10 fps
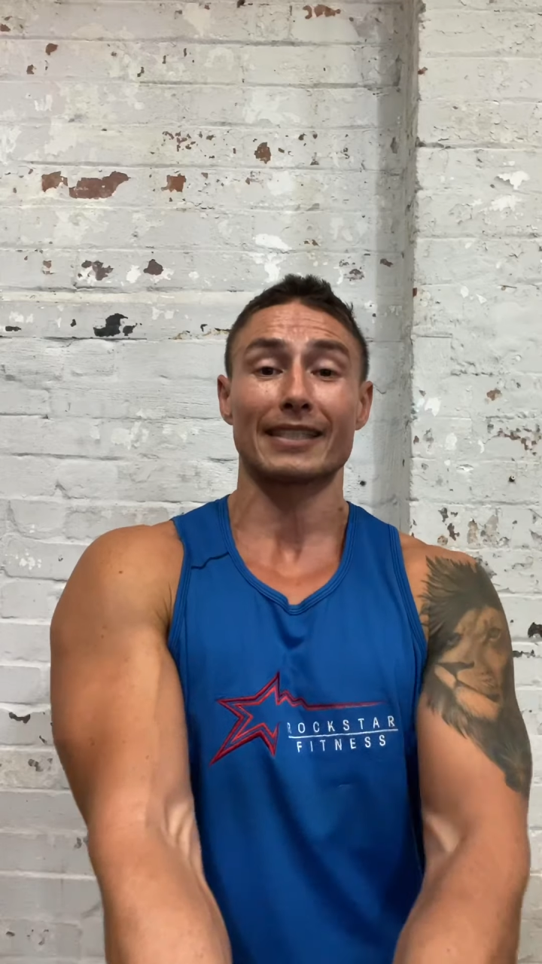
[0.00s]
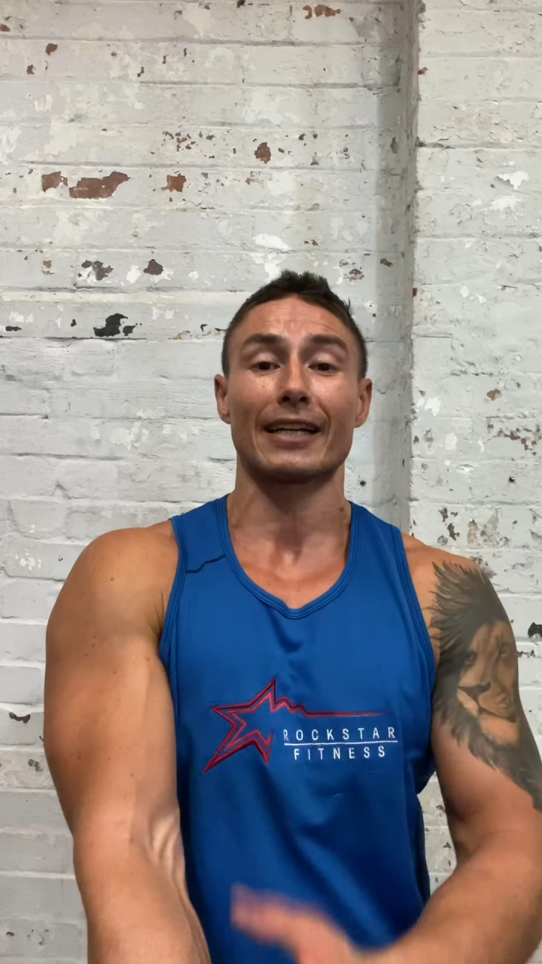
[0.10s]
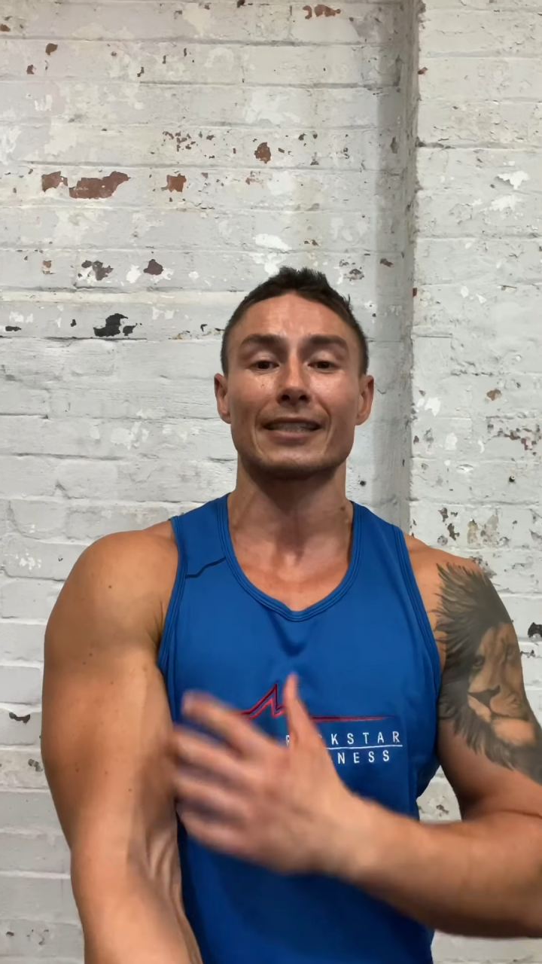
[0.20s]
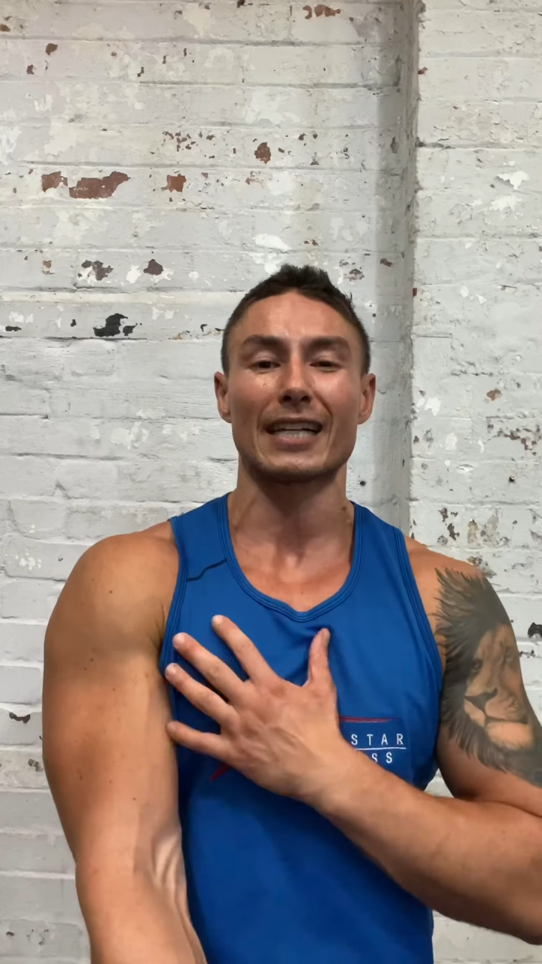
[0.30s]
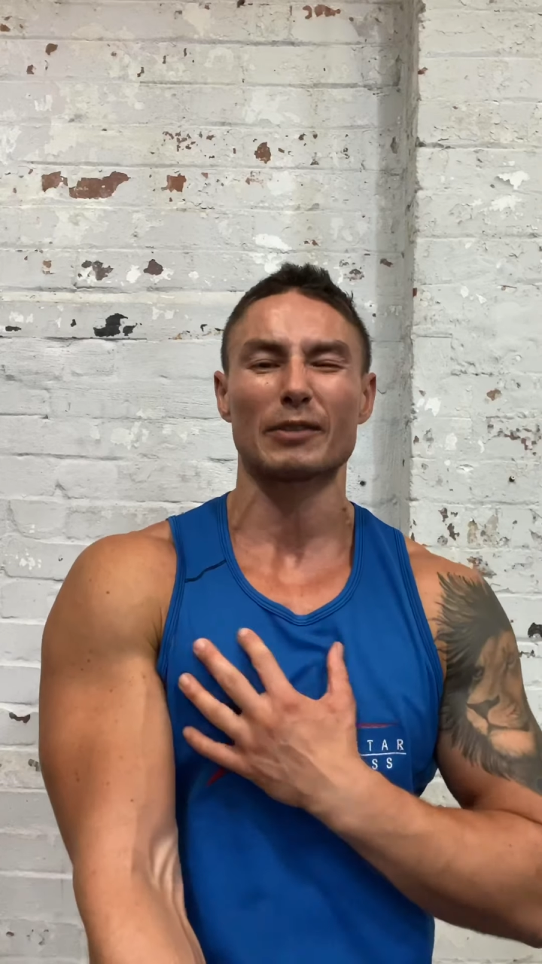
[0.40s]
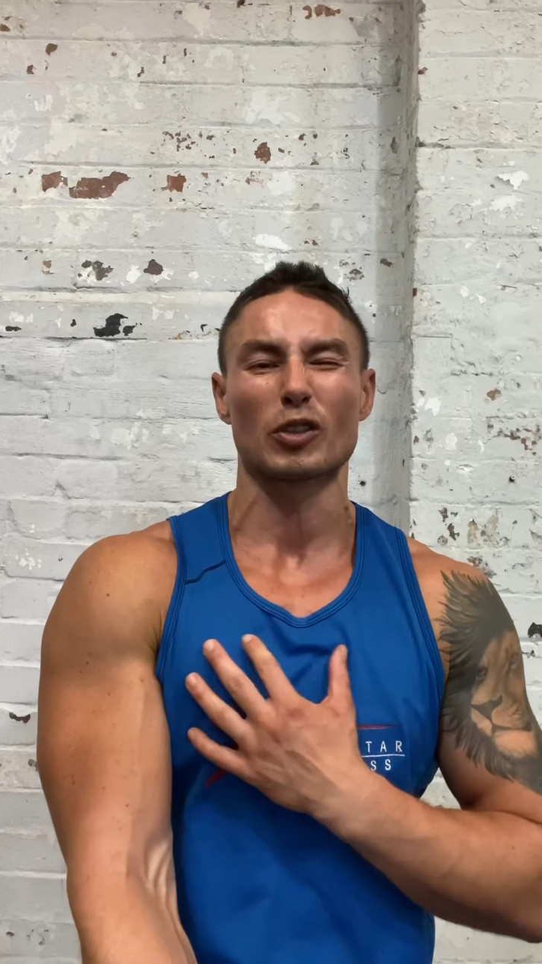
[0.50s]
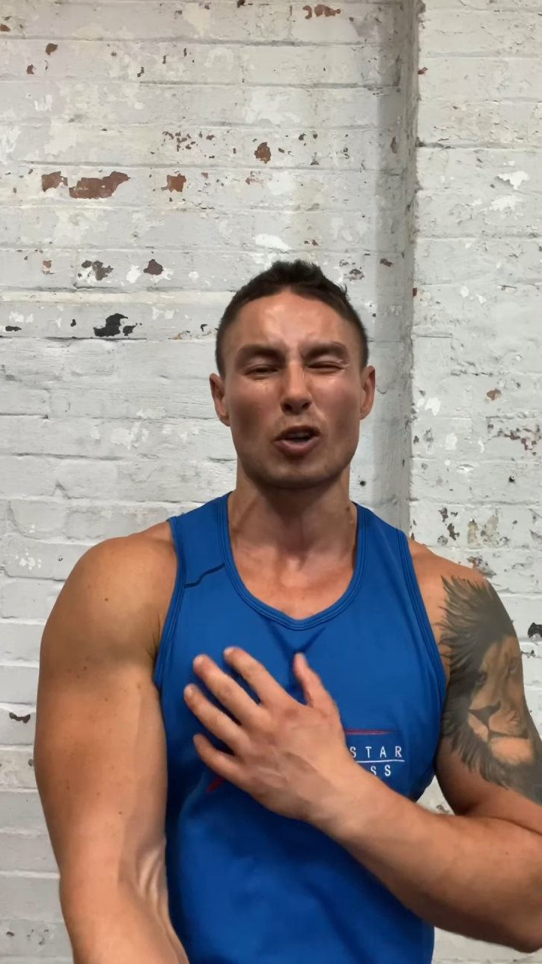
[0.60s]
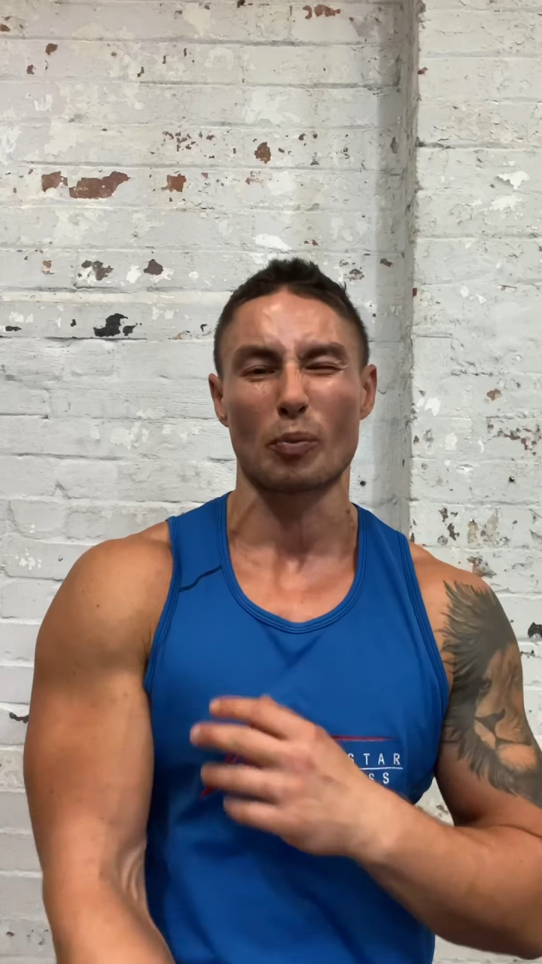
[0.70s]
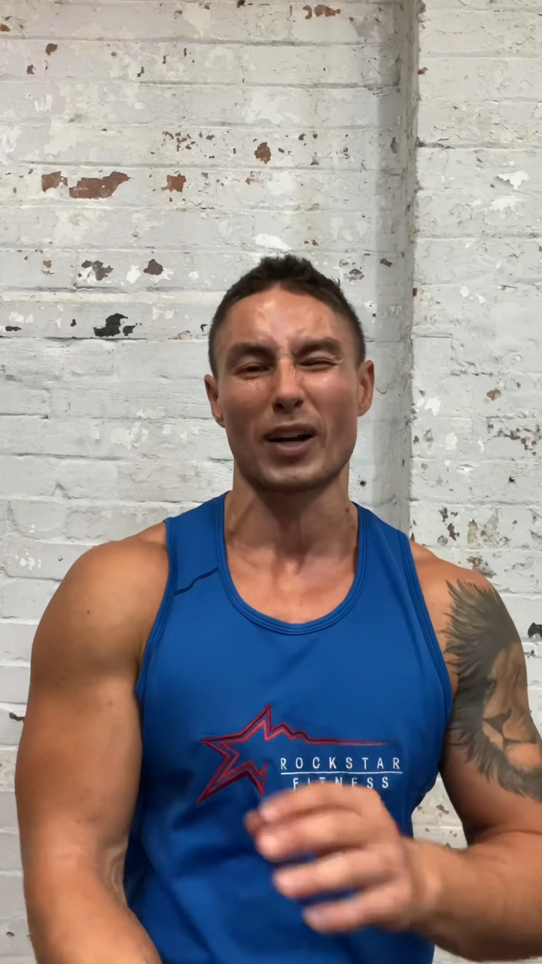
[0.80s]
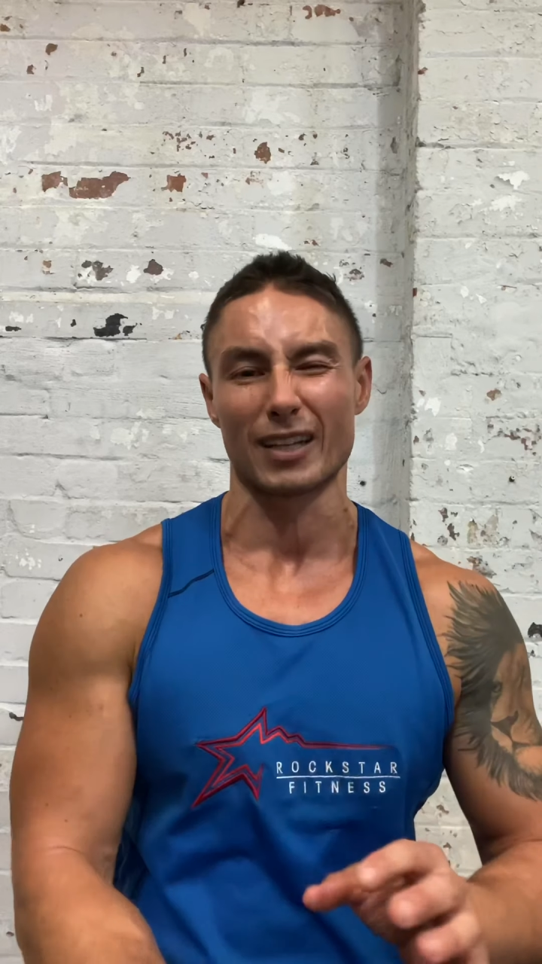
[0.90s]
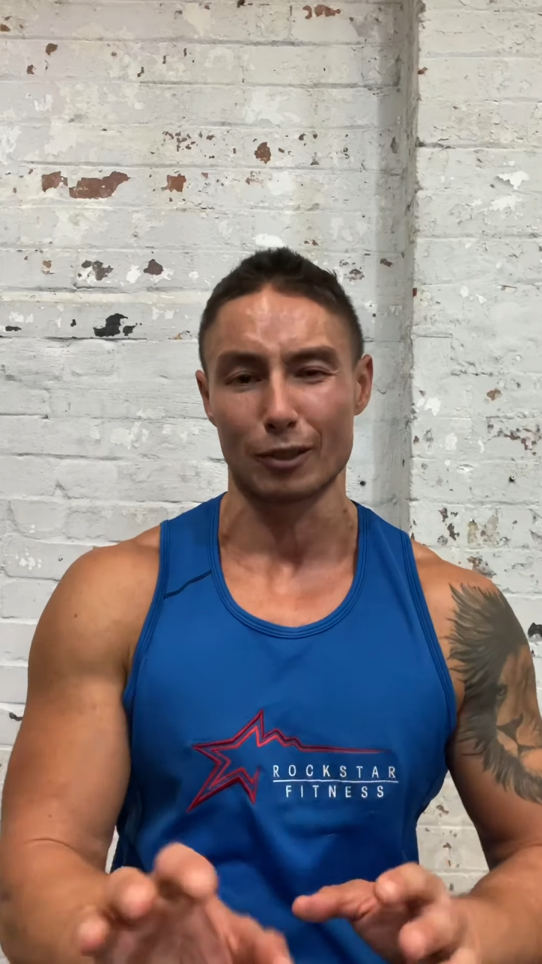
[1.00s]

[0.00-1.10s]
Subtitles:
and I start to incorporate a